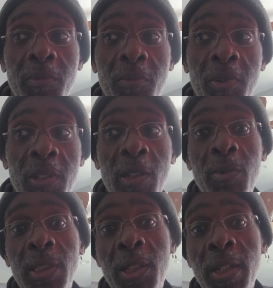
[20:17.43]
see
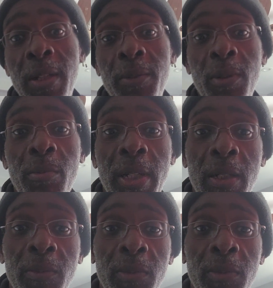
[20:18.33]
what the channel is about